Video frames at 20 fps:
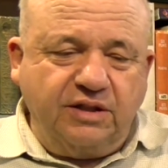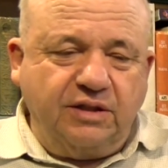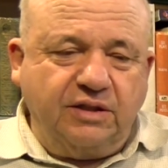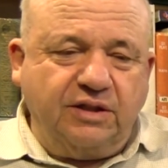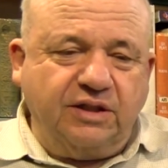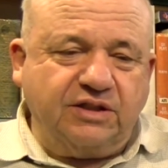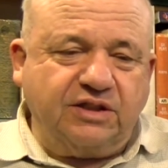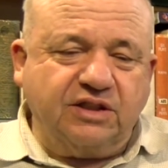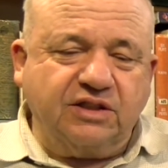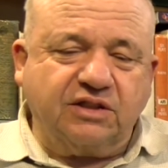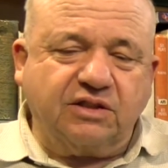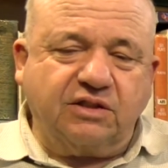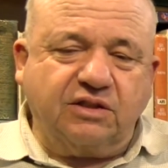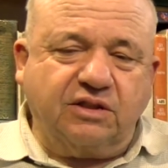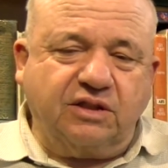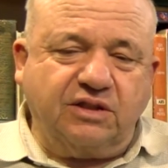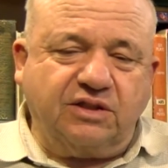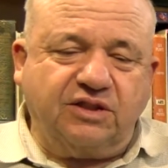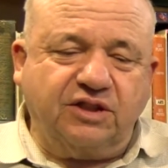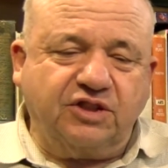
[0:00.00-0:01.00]
The
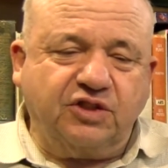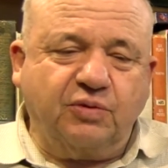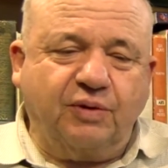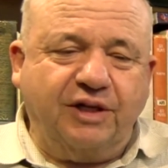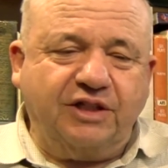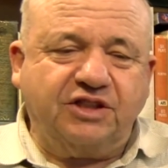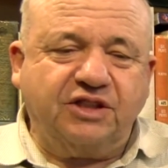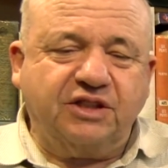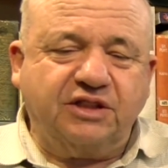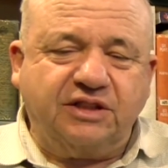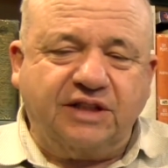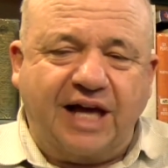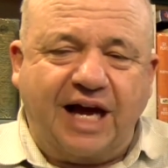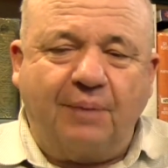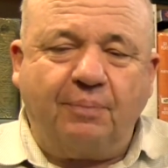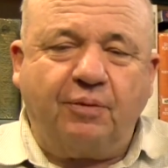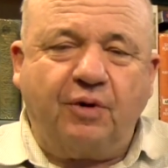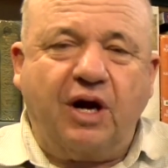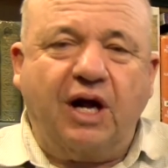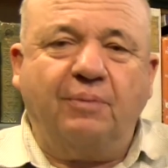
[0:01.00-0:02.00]
situation is
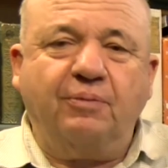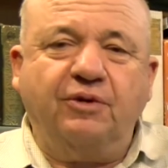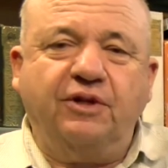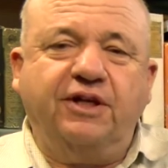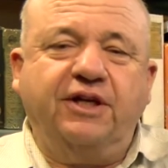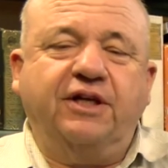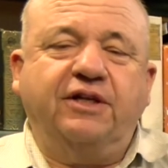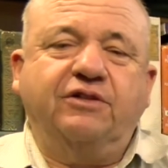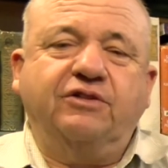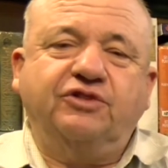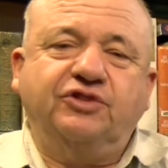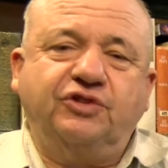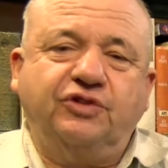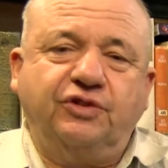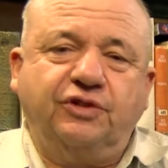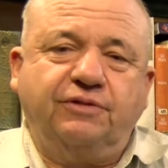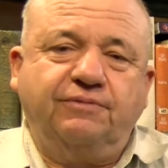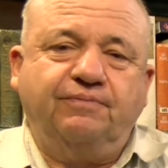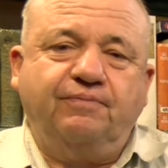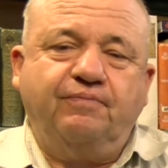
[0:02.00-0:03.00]
not properly
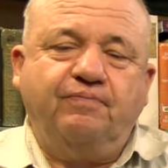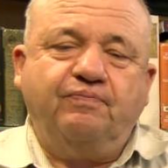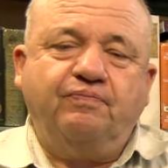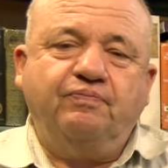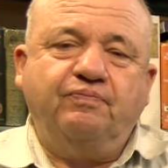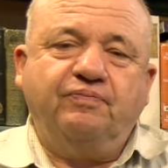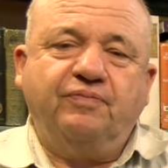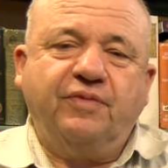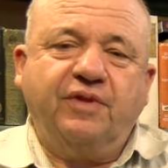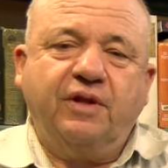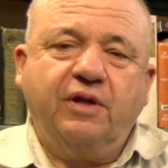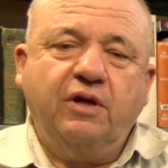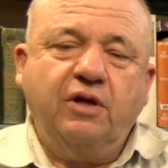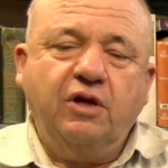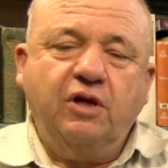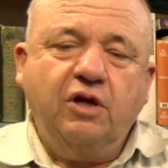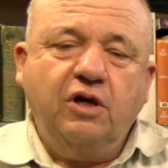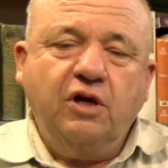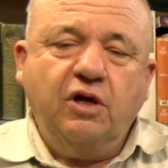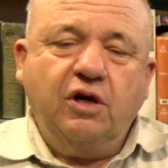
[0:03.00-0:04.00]
understood
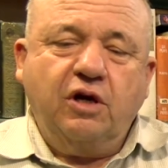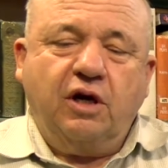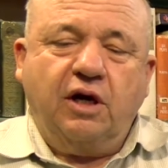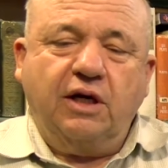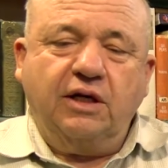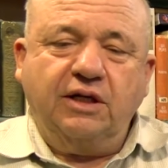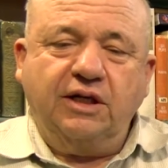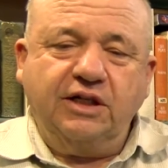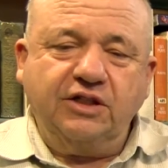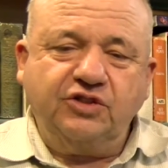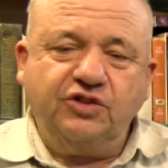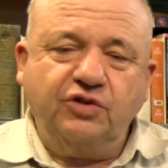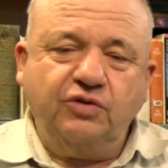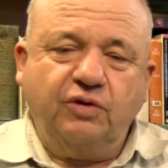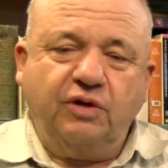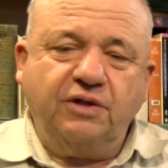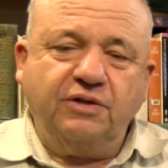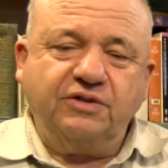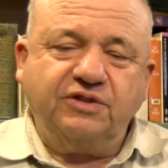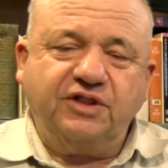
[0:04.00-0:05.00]
unless
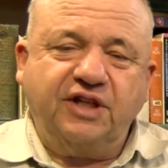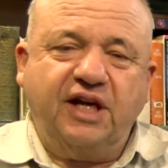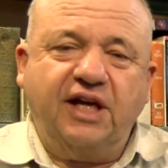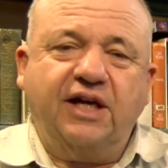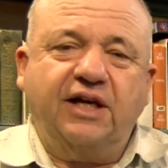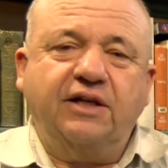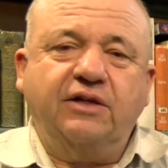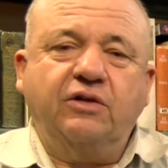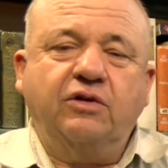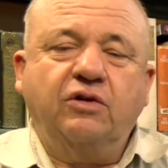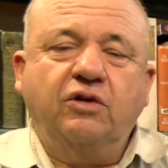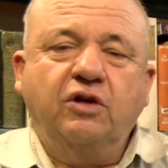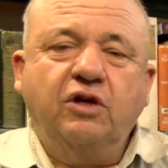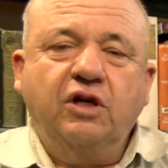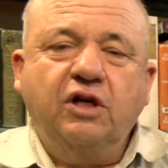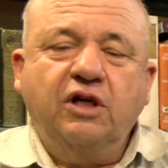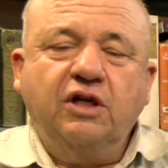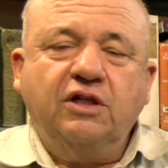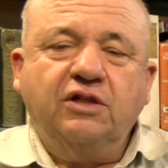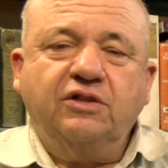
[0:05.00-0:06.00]
you understand
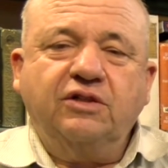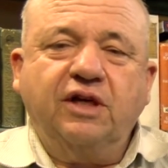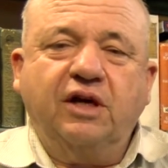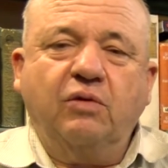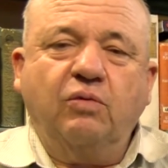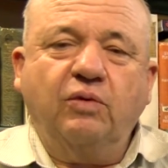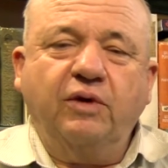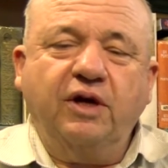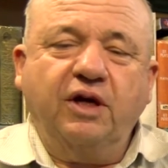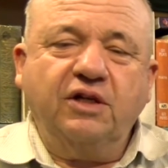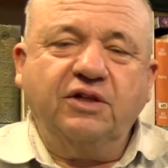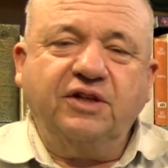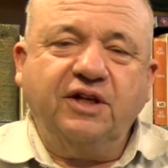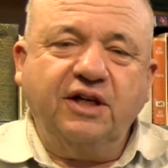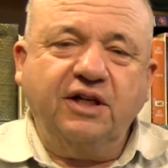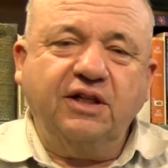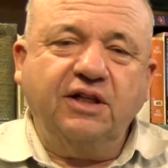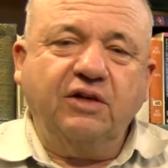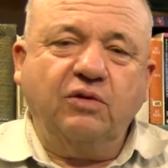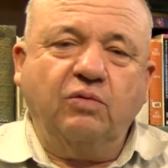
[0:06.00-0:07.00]
that we are
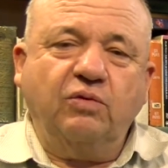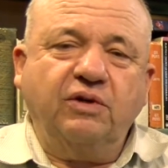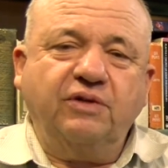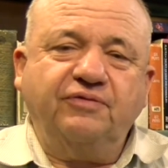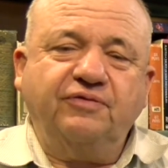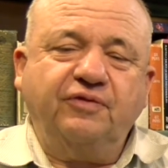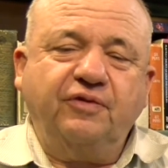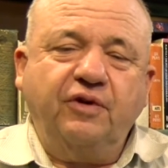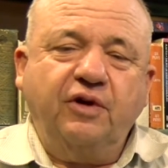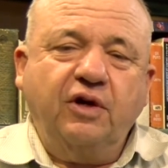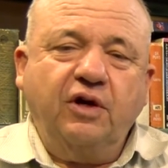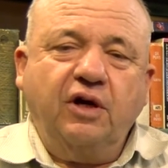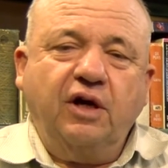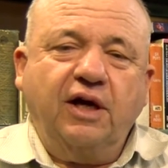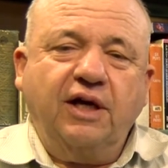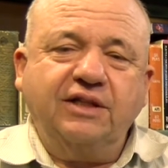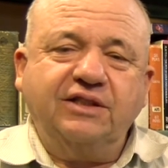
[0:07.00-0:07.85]
dealing with a